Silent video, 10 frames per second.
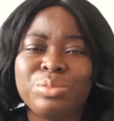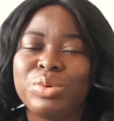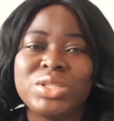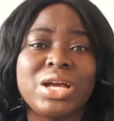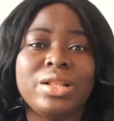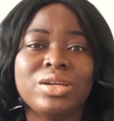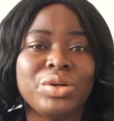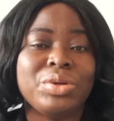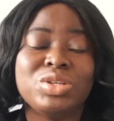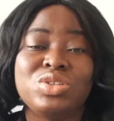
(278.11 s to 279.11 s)
but I'll
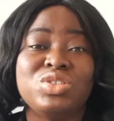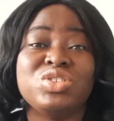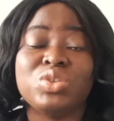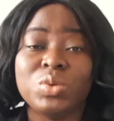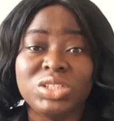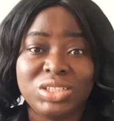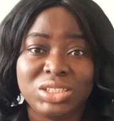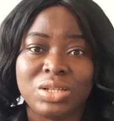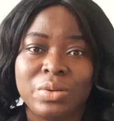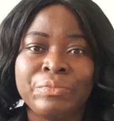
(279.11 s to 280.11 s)
encourage you to just go
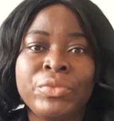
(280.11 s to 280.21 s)
digital.